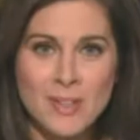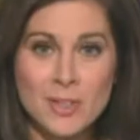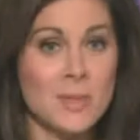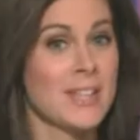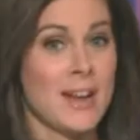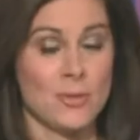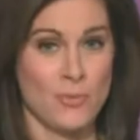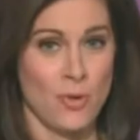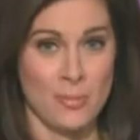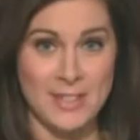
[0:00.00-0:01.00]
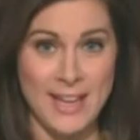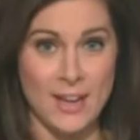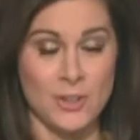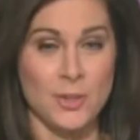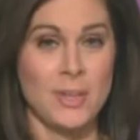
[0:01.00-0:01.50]
is what tax reform
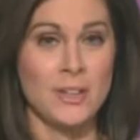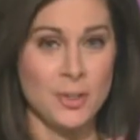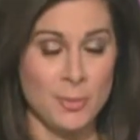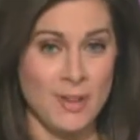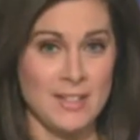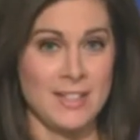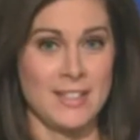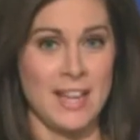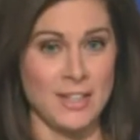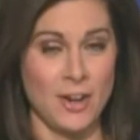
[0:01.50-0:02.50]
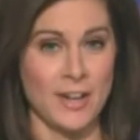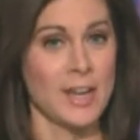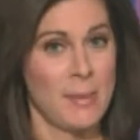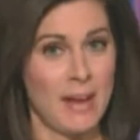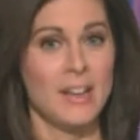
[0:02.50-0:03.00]
entails. So here's the president today
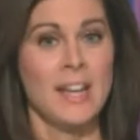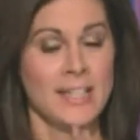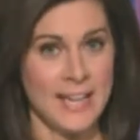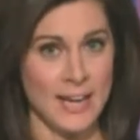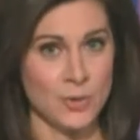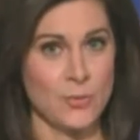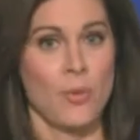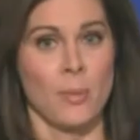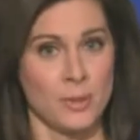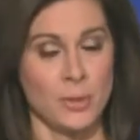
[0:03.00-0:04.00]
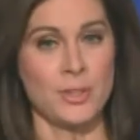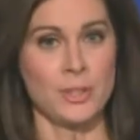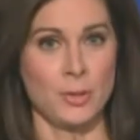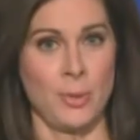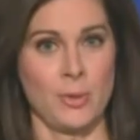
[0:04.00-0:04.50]
talking about tax reform,
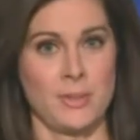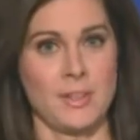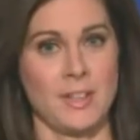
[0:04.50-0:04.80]
closing loopholes.